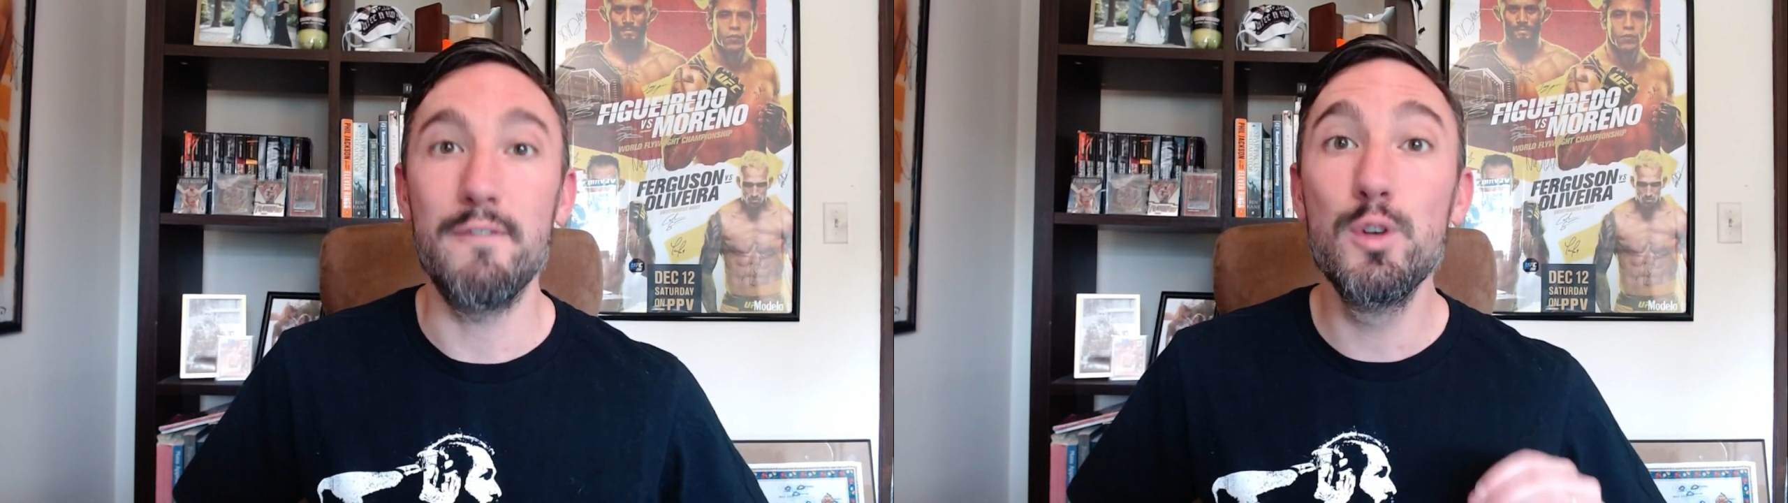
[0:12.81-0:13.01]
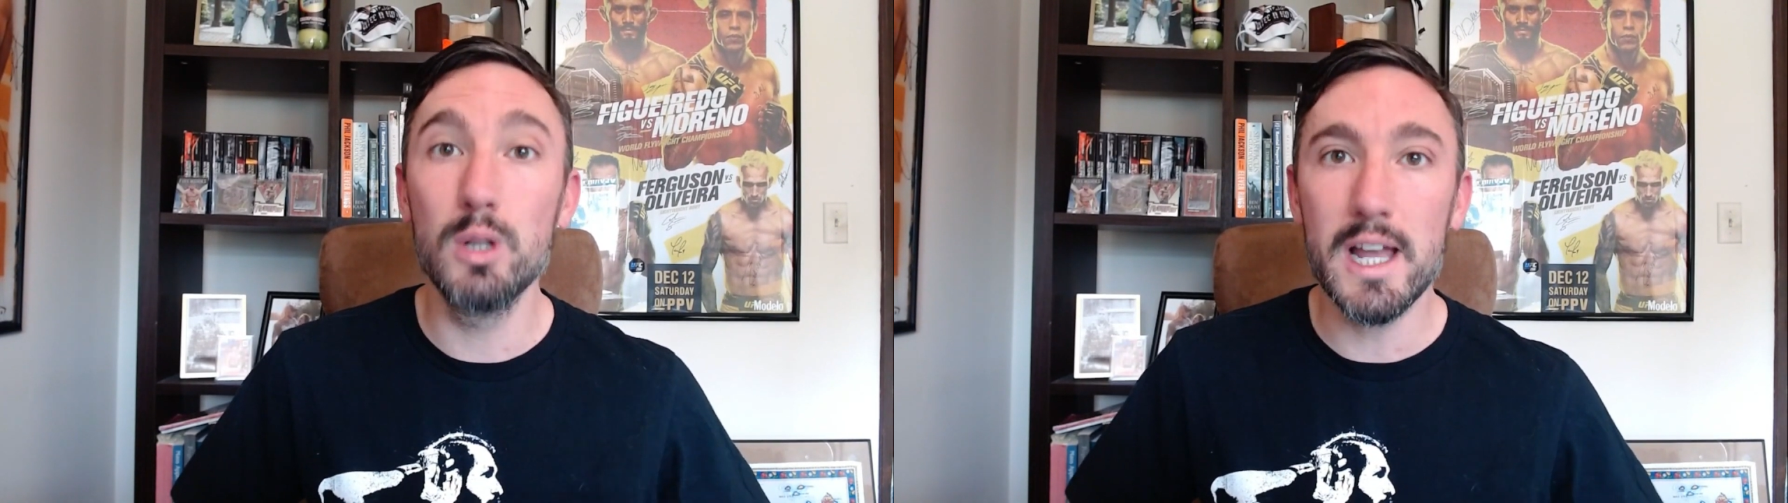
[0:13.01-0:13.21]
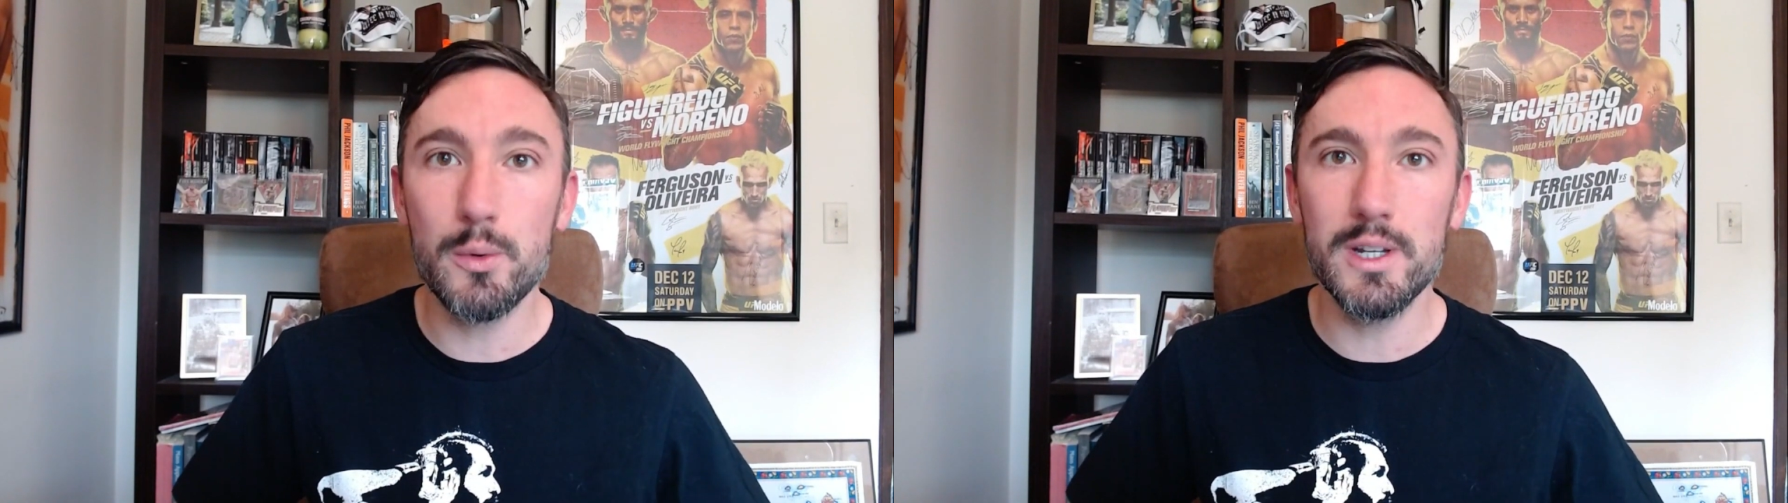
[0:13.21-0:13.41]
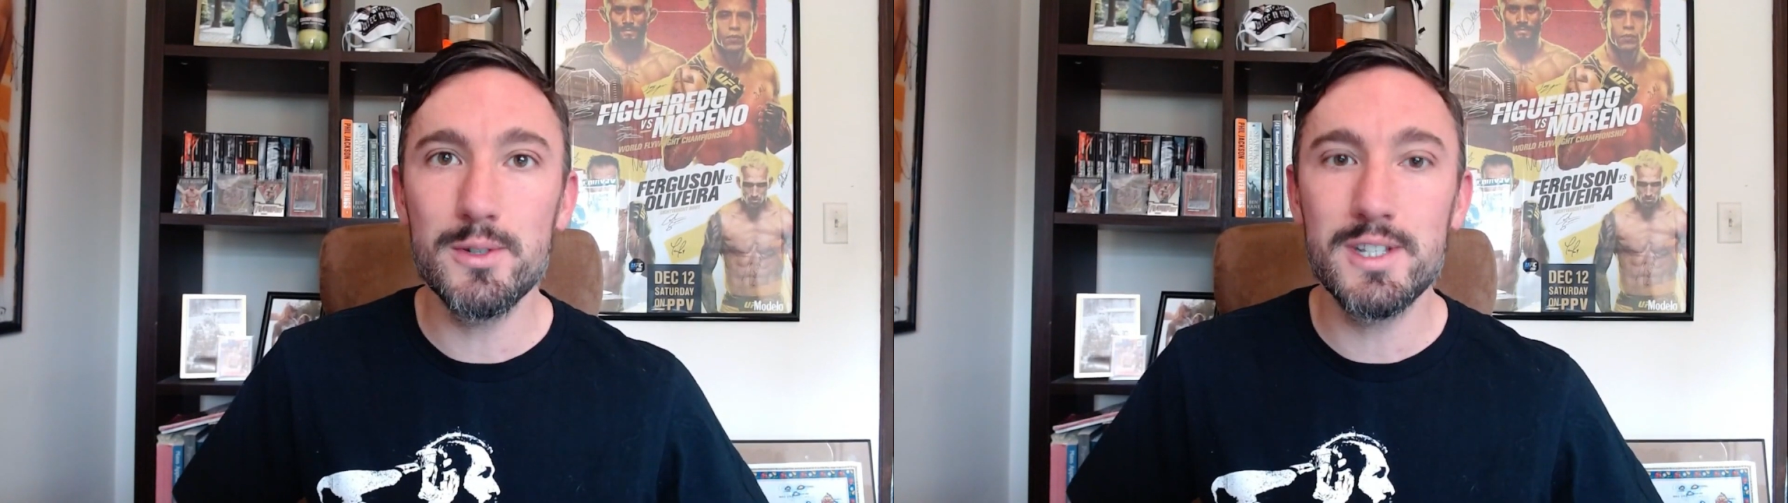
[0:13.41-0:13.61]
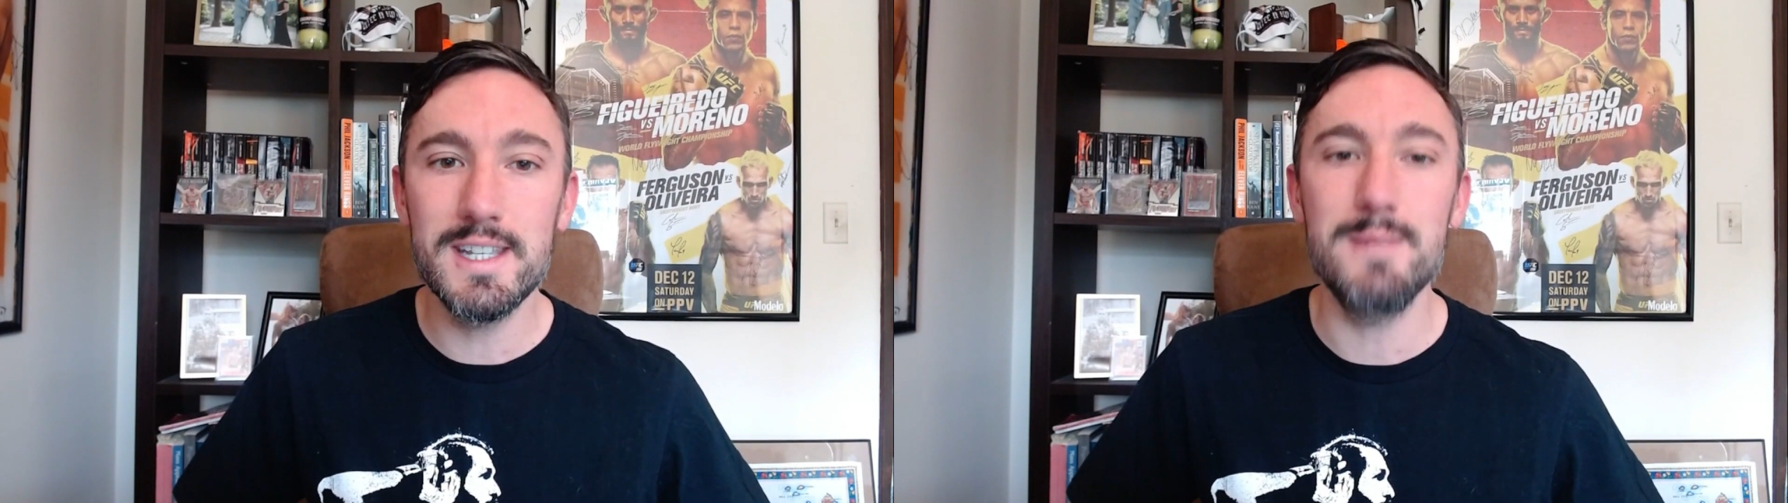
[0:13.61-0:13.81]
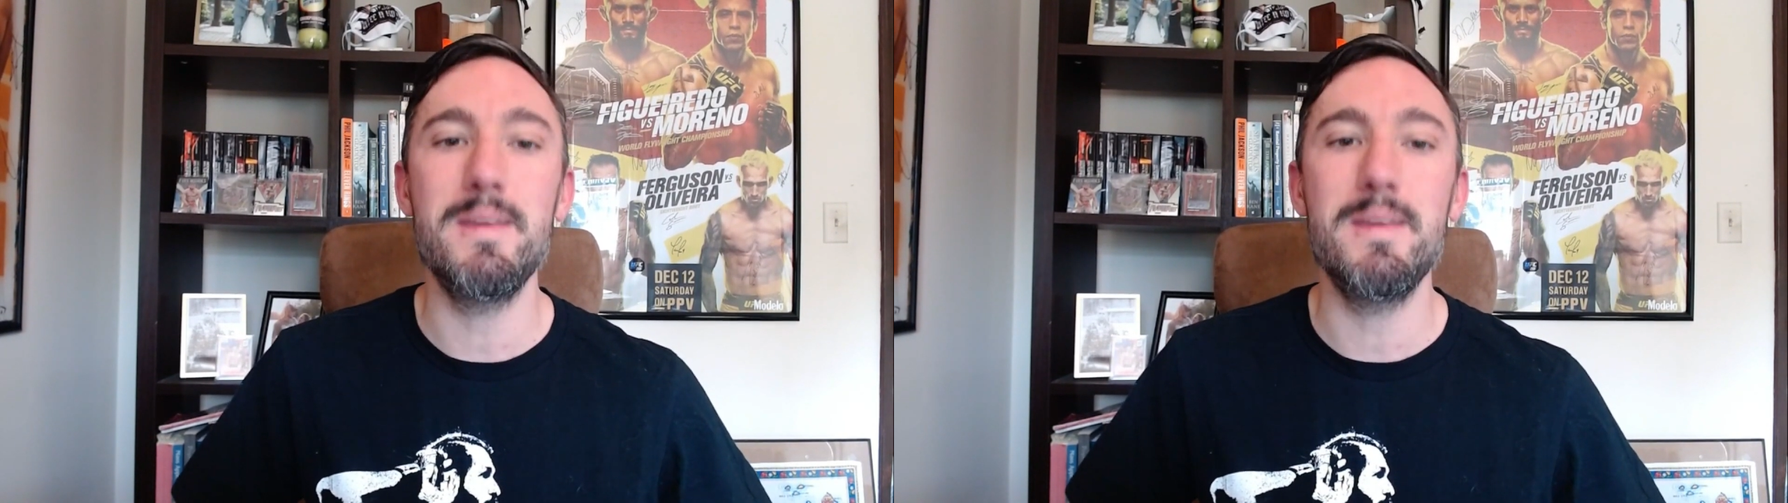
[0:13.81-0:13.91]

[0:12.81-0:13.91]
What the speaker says: If you like what you see,